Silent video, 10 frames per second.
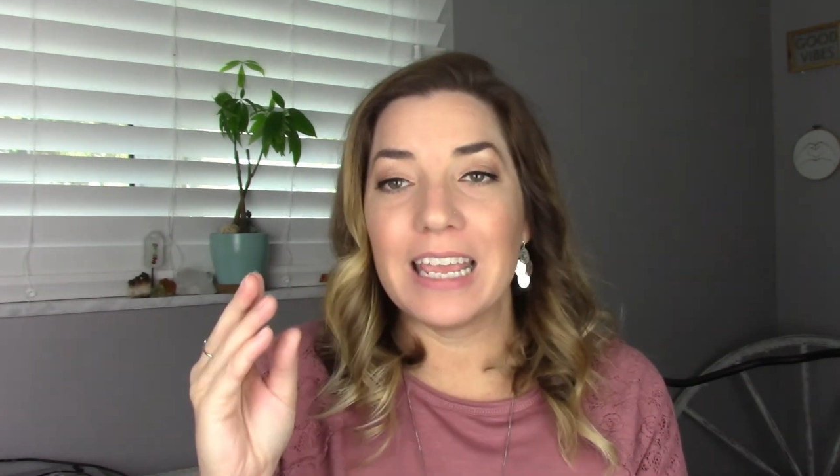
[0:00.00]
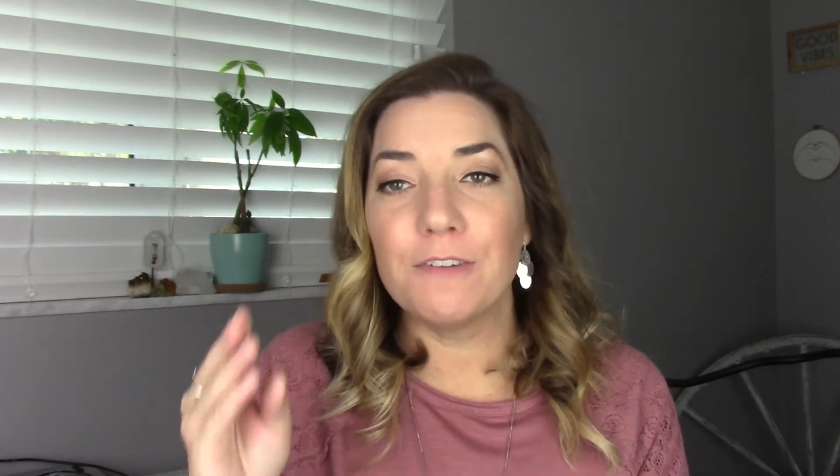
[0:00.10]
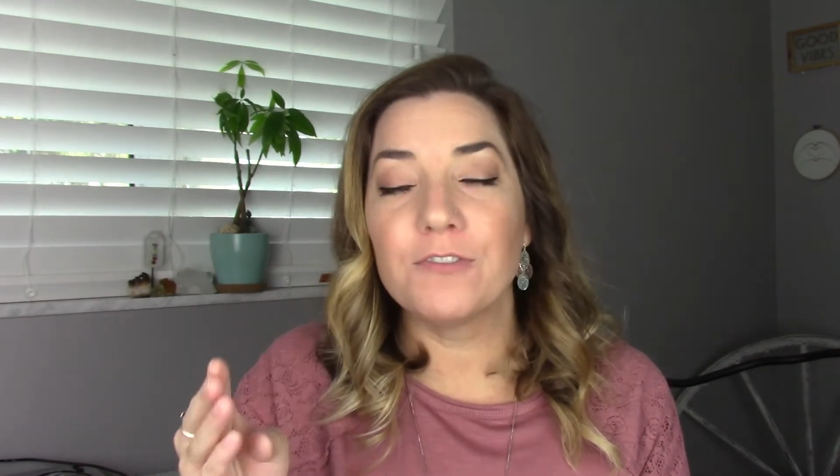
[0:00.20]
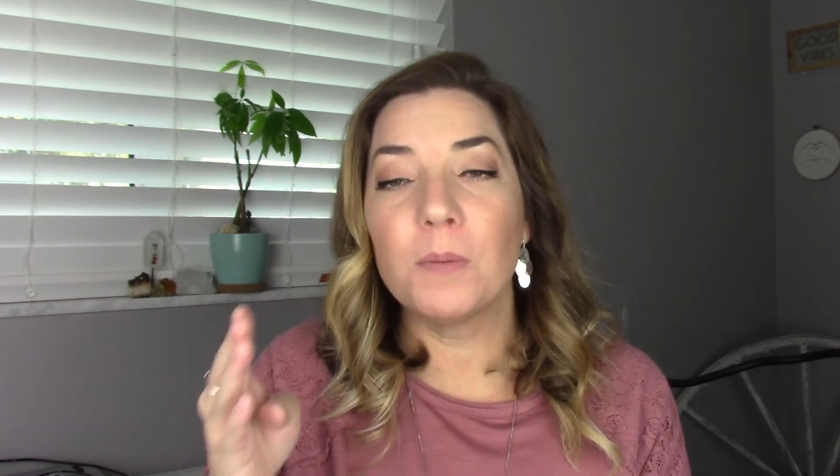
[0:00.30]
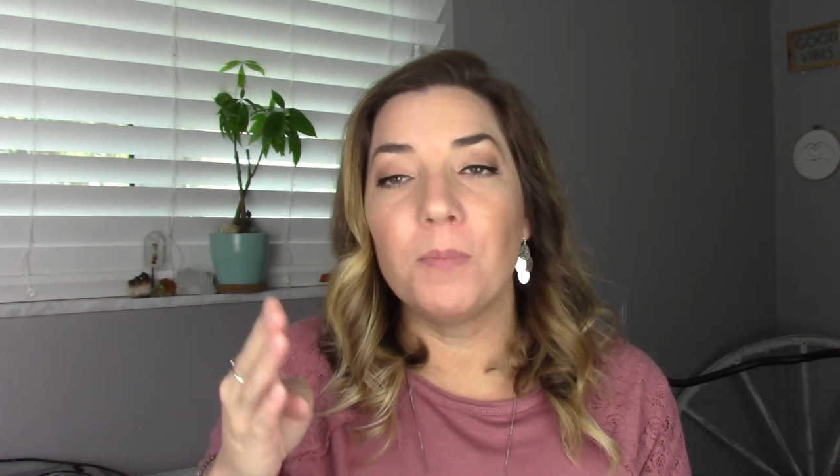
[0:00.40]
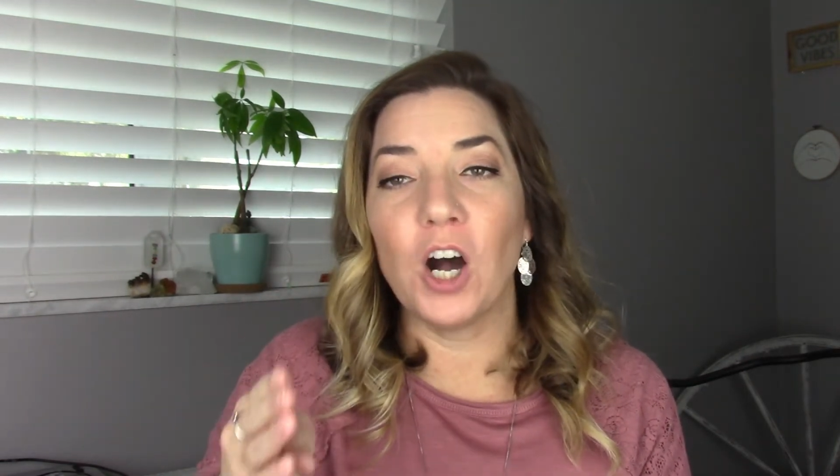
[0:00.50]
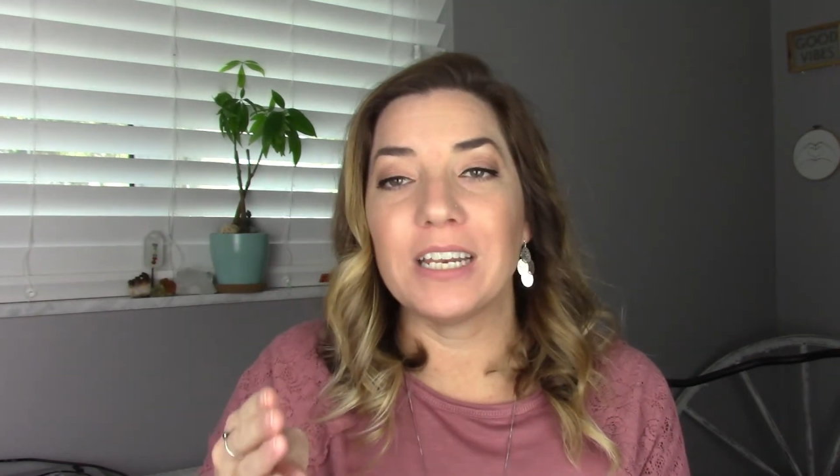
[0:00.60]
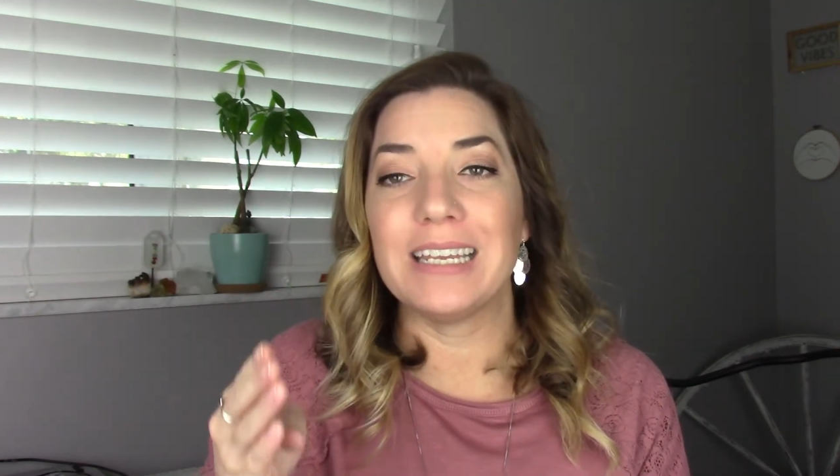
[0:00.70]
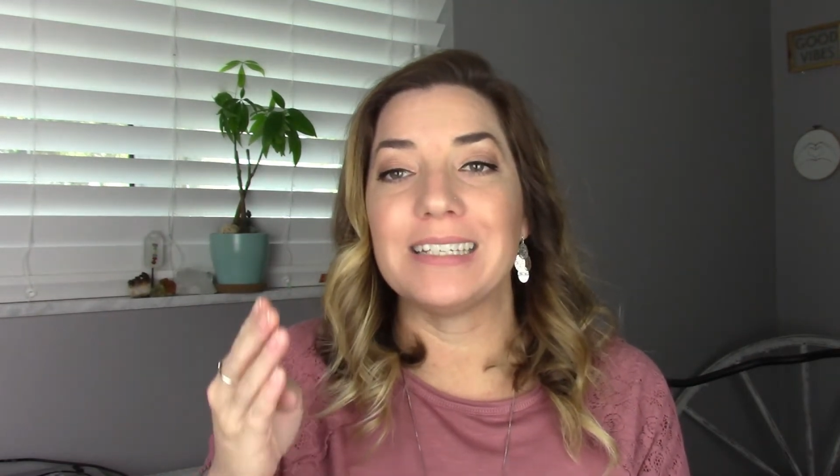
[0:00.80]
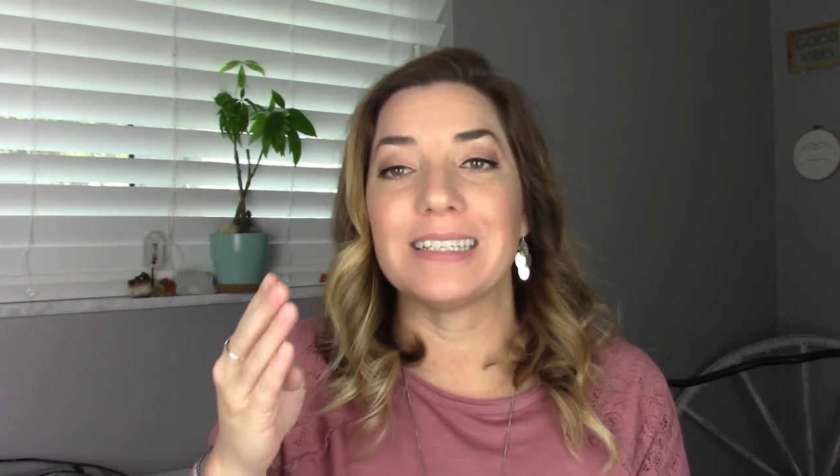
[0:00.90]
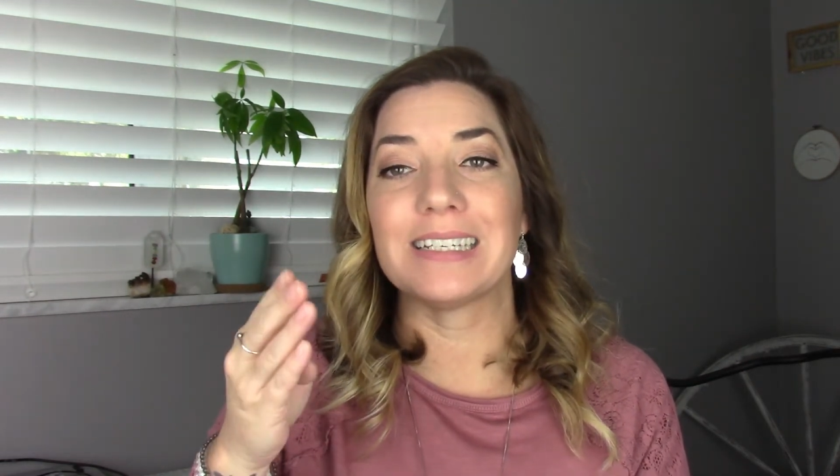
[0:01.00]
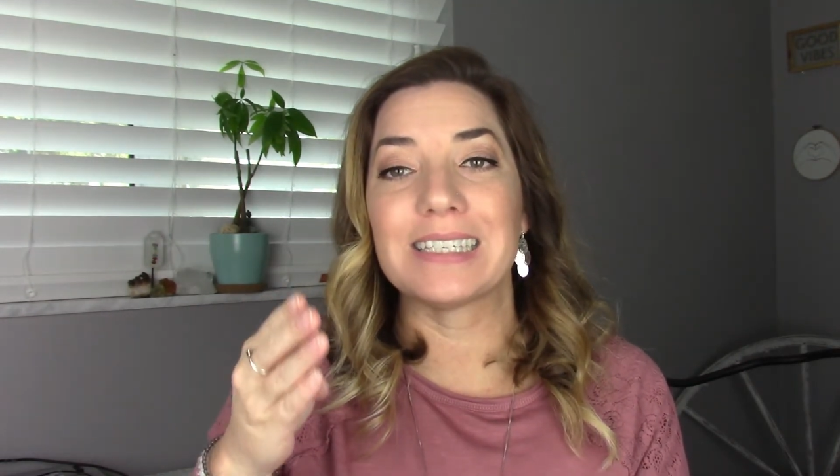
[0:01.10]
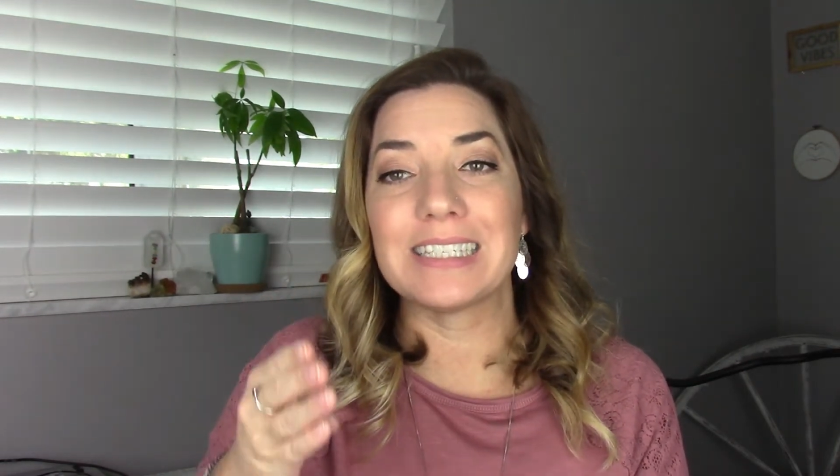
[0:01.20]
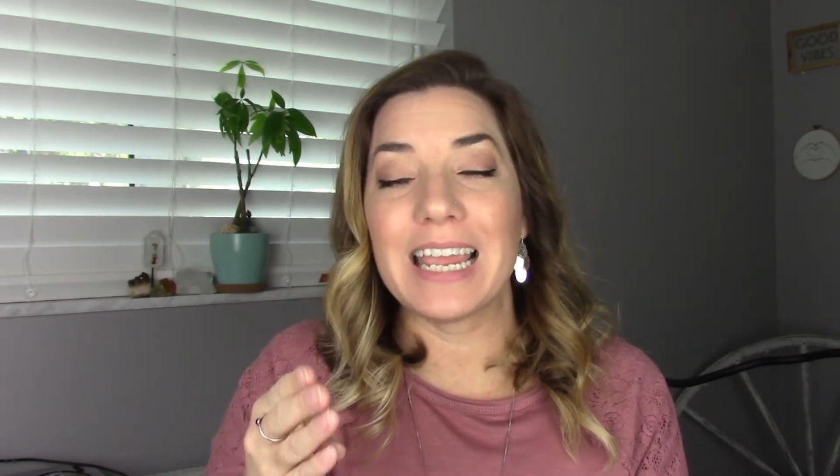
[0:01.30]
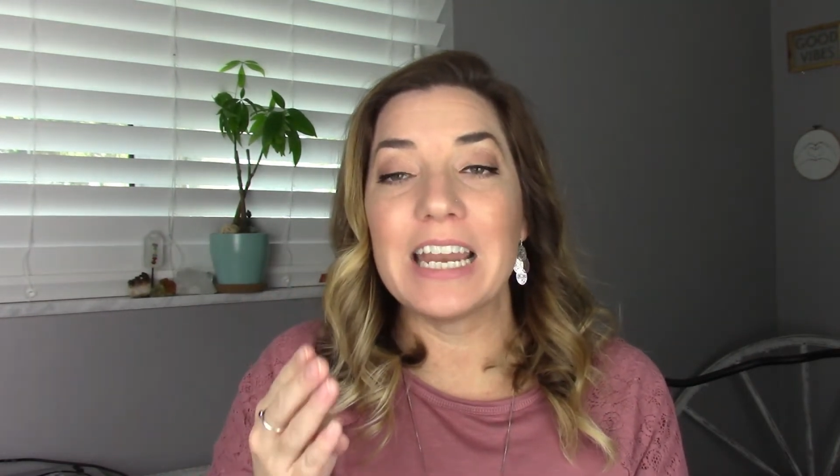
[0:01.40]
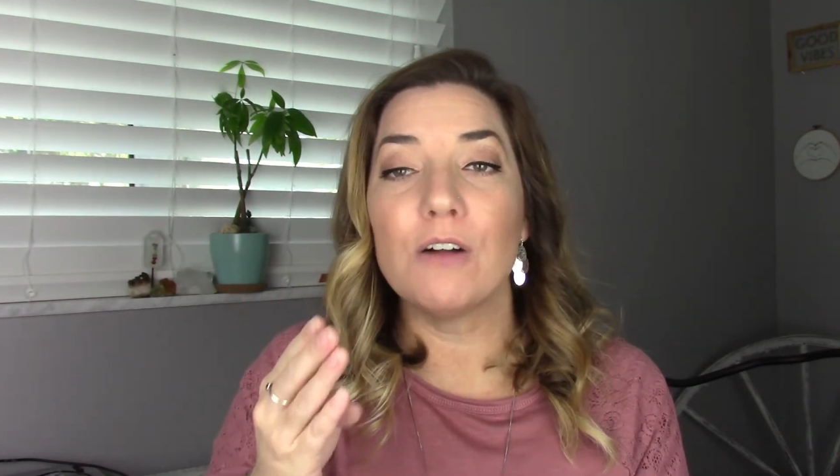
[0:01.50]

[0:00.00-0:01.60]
If the body is in a state